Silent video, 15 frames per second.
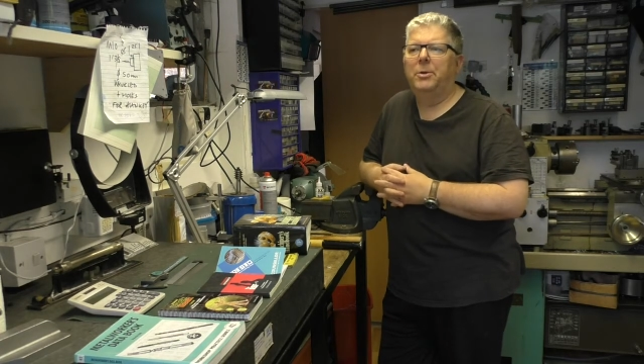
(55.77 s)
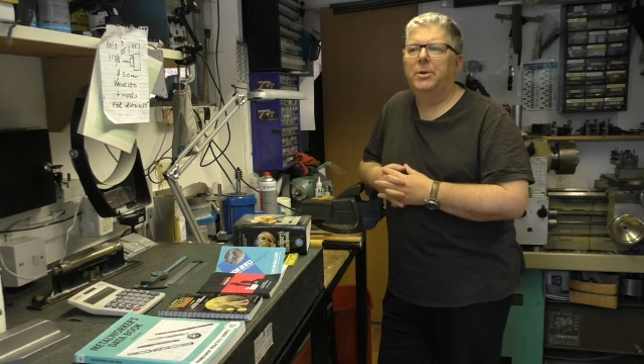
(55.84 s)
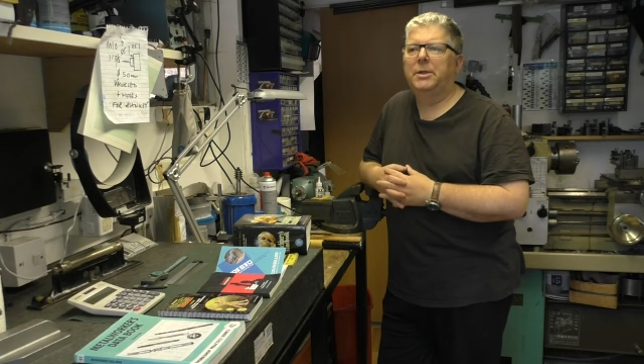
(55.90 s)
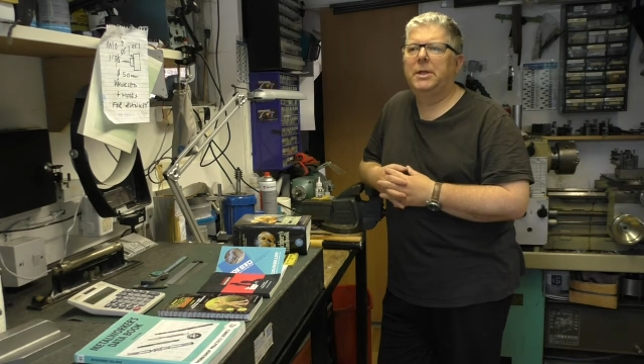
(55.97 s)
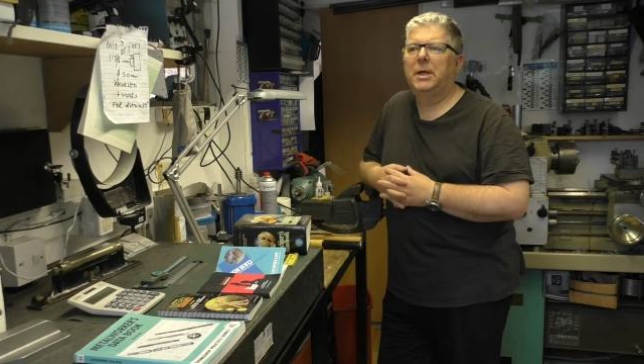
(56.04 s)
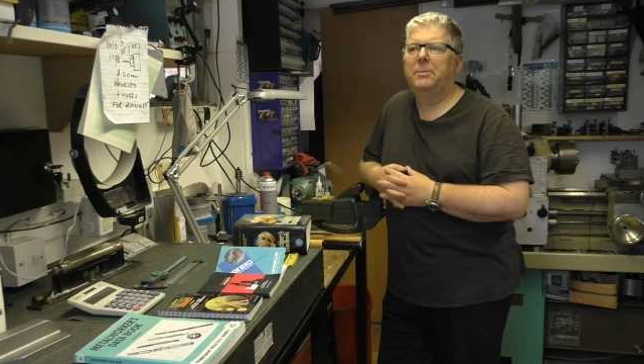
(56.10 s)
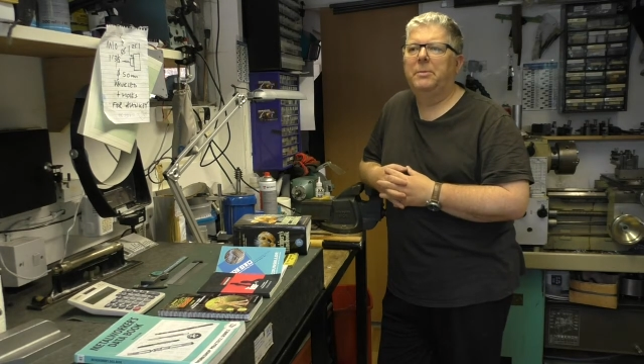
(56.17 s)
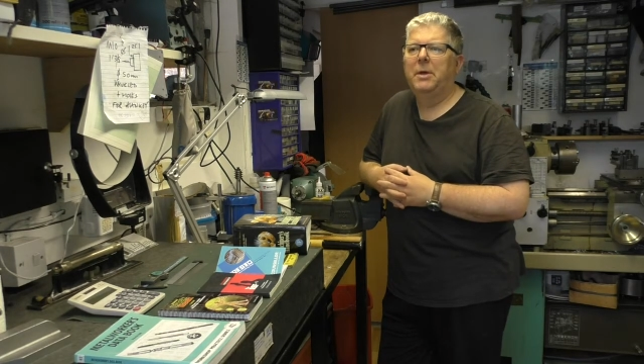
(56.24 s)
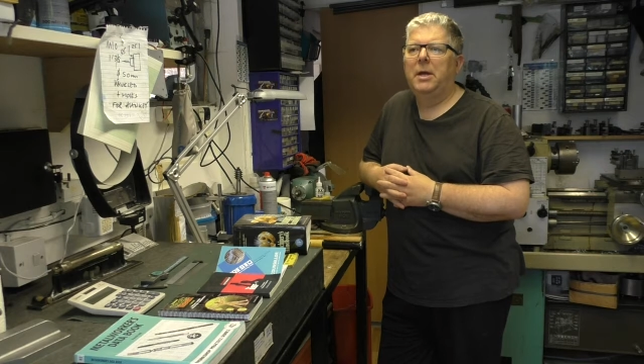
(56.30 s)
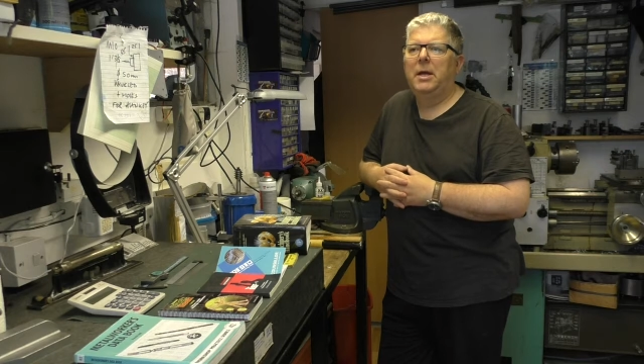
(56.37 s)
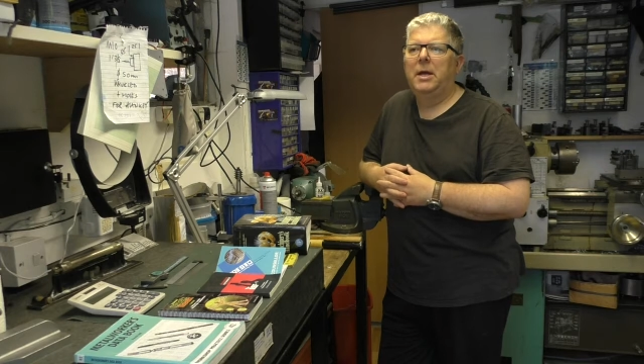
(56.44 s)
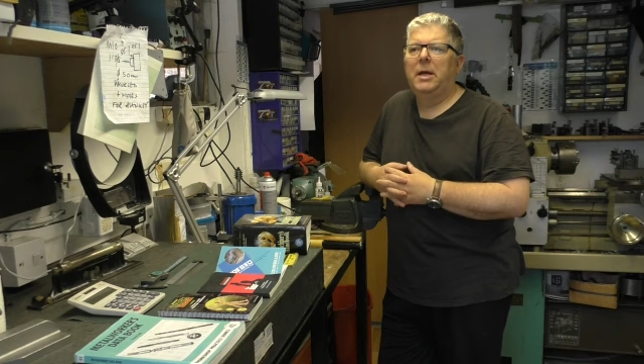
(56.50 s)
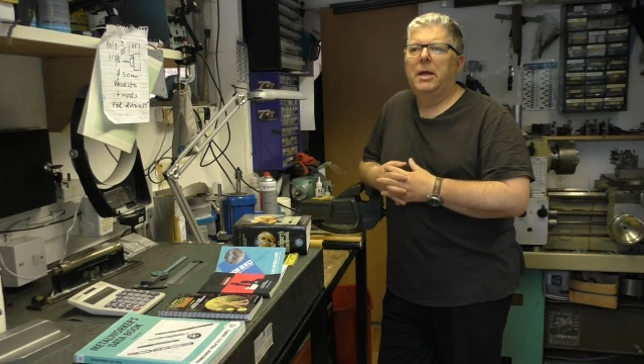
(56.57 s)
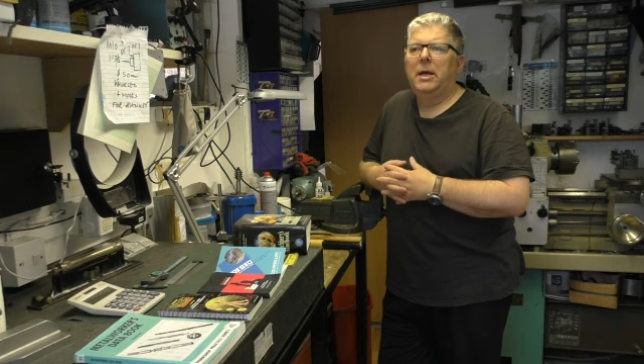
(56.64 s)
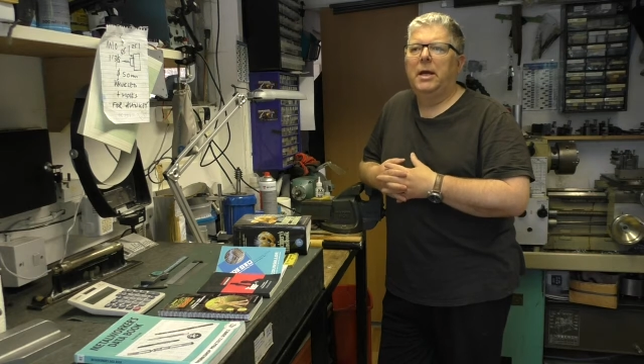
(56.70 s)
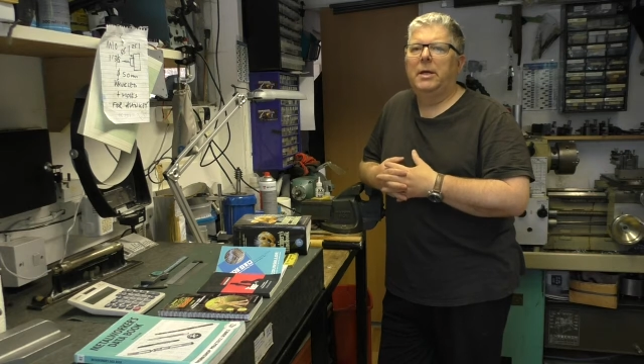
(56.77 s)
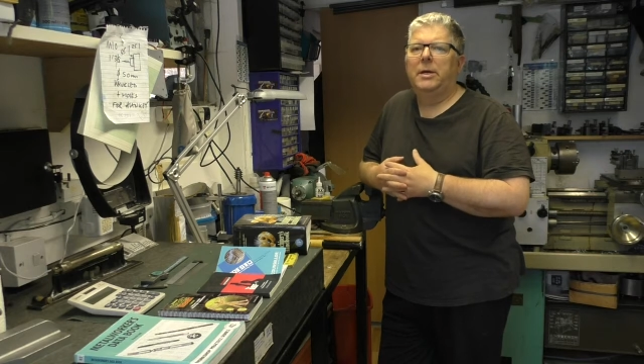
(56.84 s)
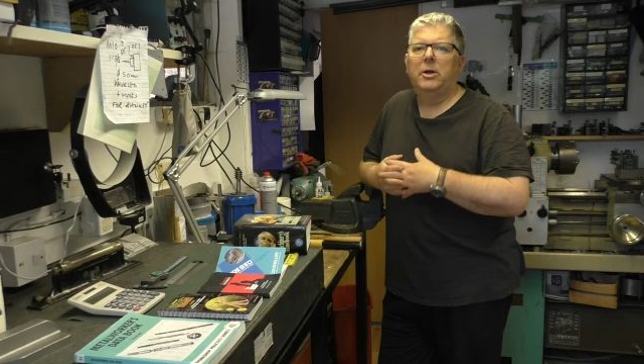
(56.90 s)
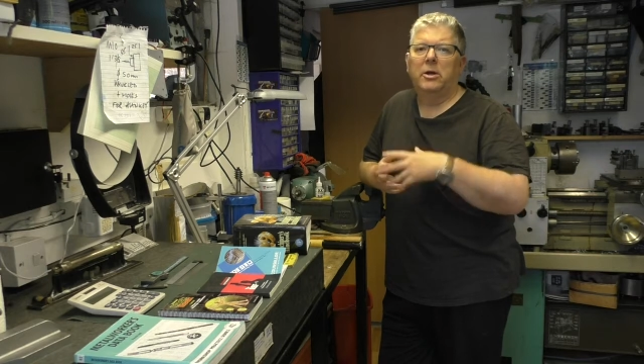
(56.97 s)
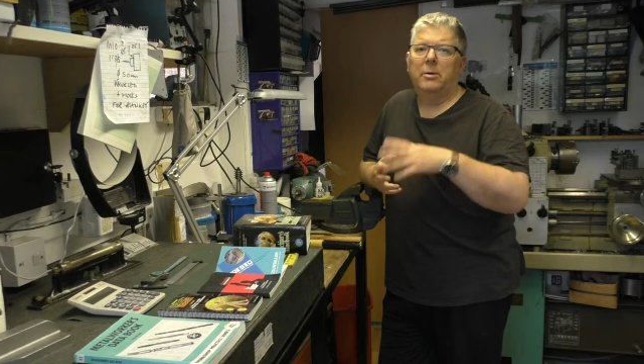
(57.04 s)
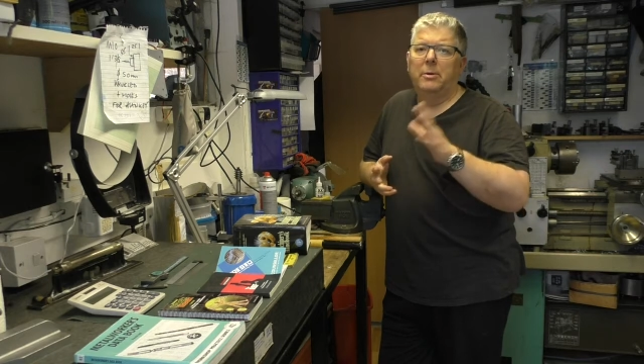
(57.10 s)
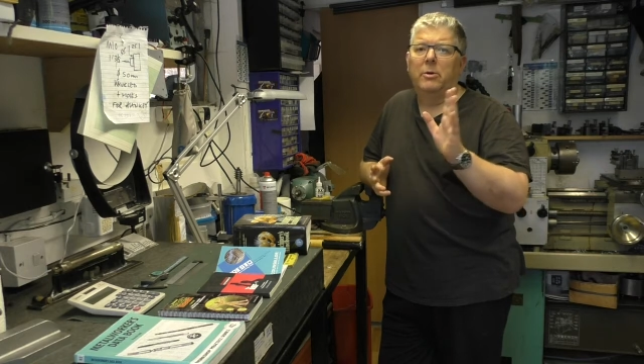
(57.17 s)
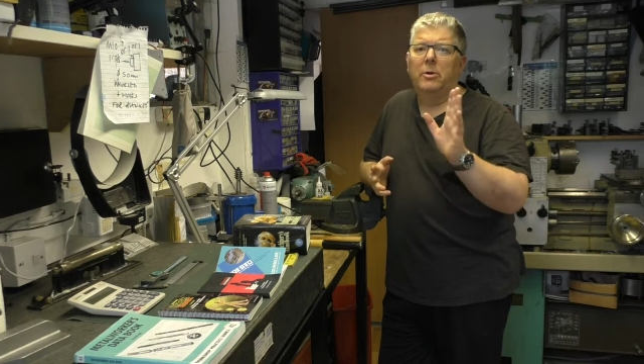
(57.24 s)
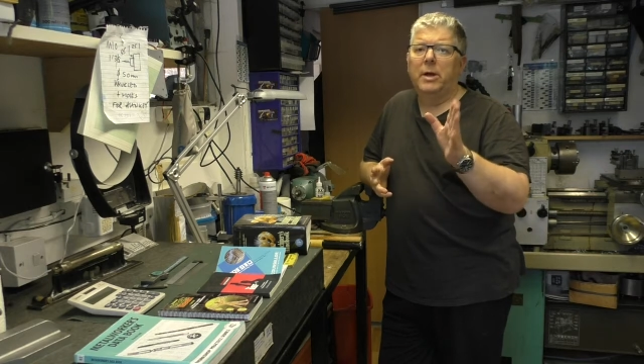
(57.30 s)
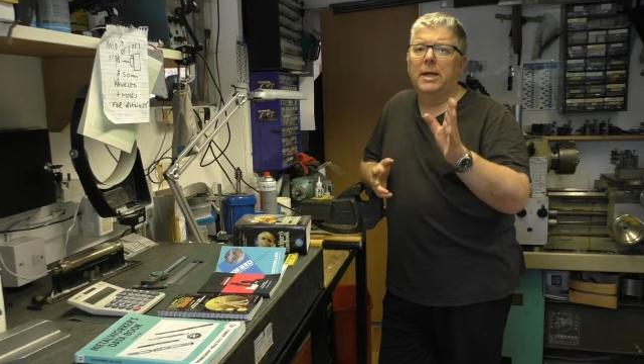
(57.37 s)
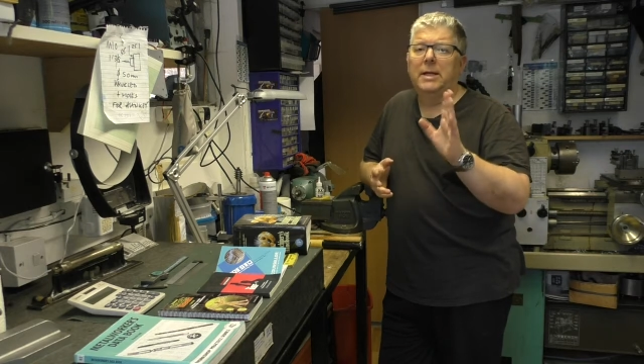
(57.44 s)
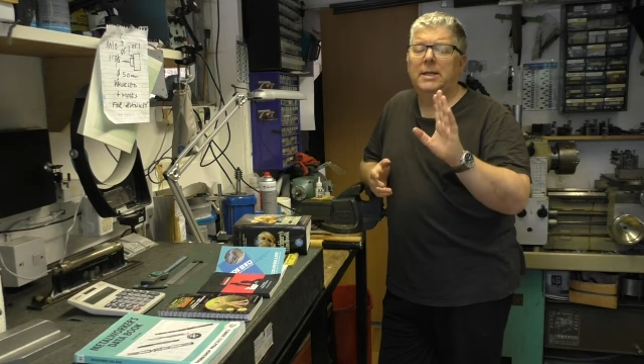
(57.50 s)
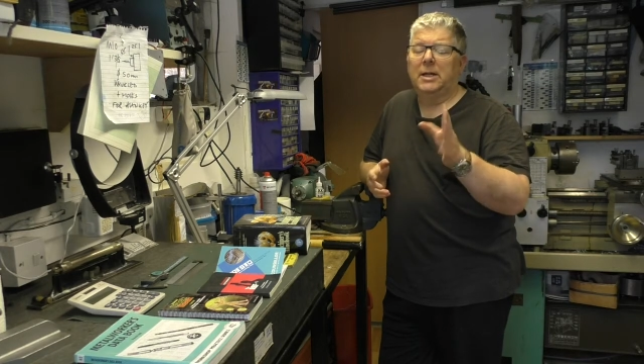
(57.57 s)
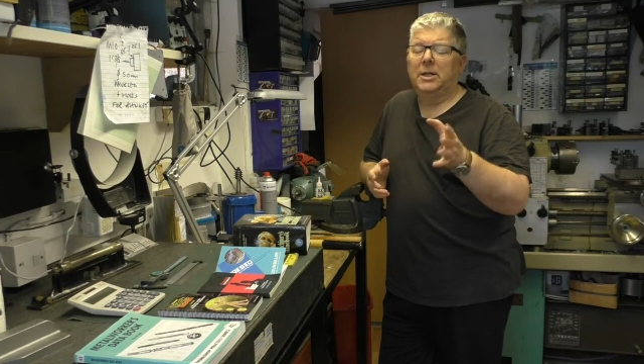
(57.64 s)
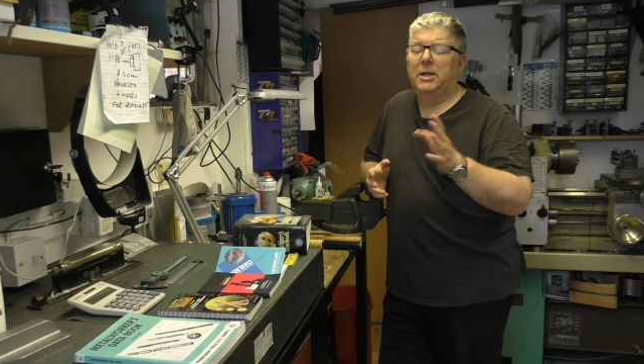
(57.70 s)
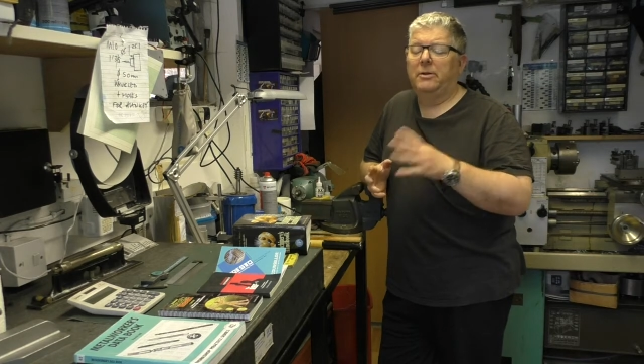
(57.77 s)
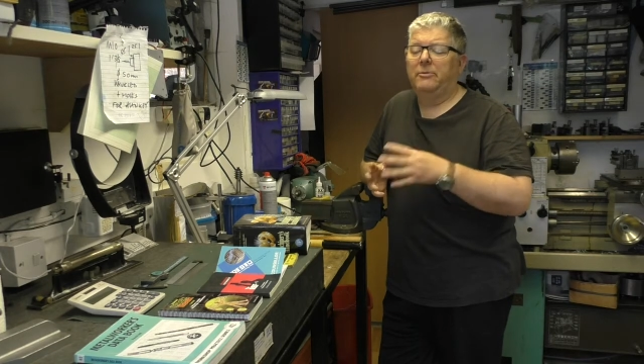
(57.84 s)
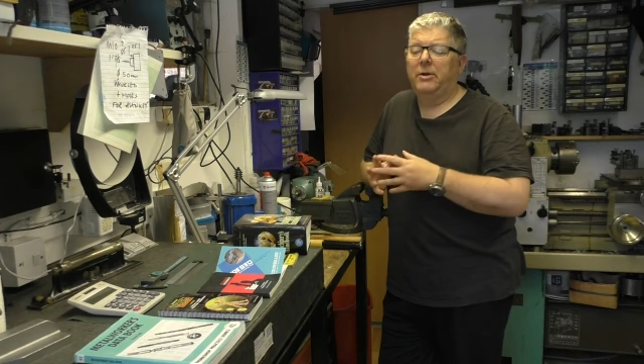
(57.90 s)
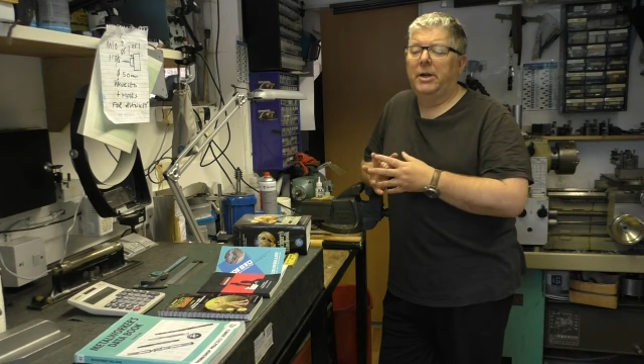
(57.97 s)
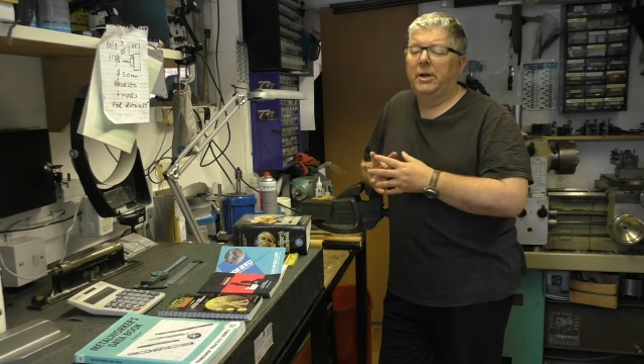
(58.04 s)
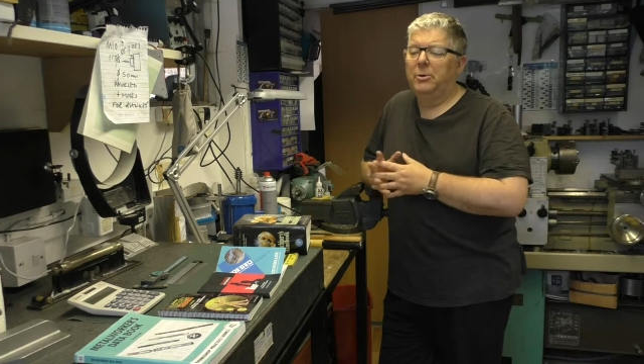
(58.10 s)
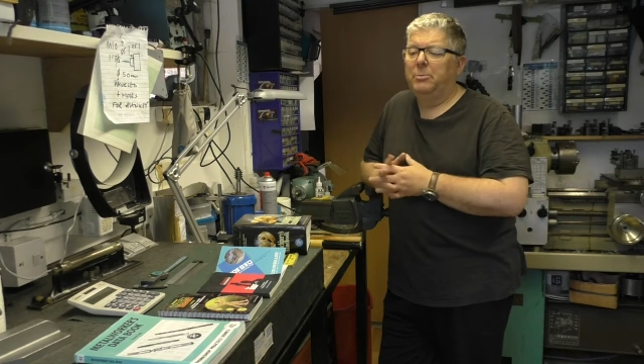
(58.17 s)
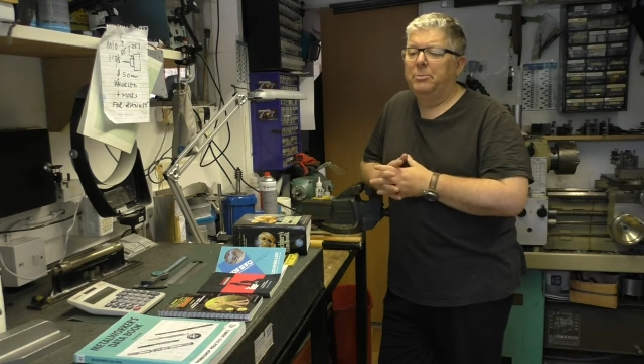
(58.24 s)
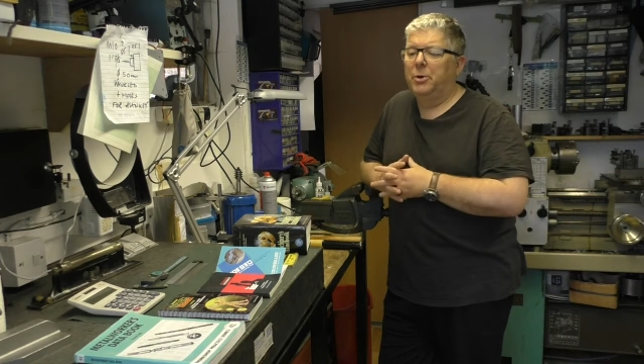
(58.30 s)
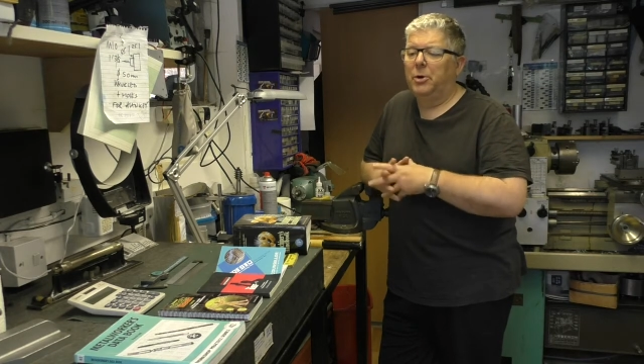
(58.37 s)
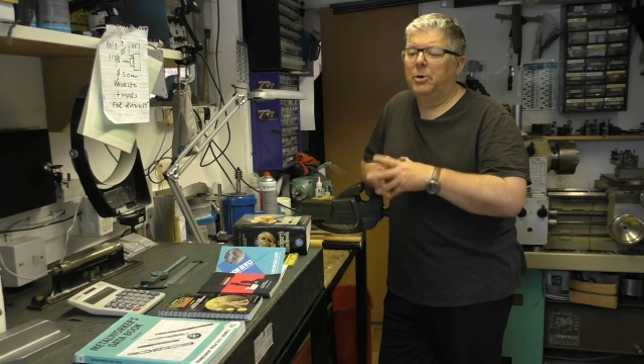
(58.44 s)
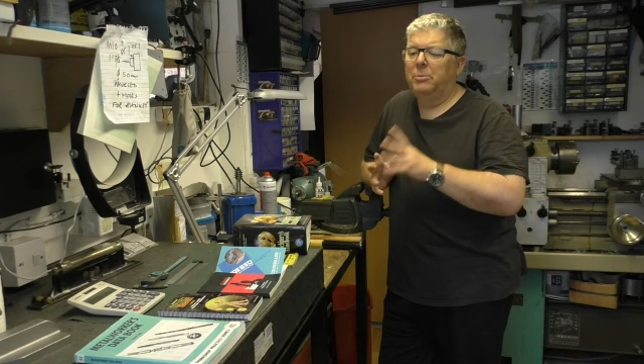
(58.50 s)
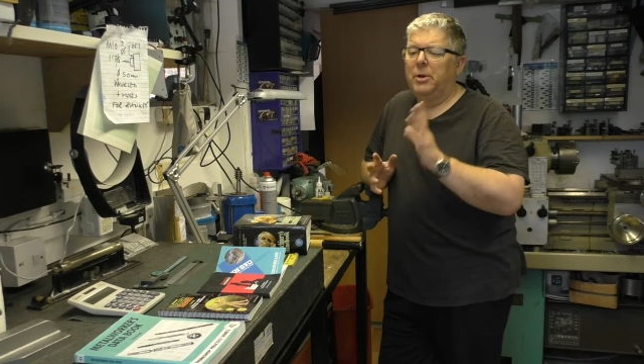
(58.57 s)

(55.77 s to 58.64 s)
But don't get me wrong, it is actually a very good book.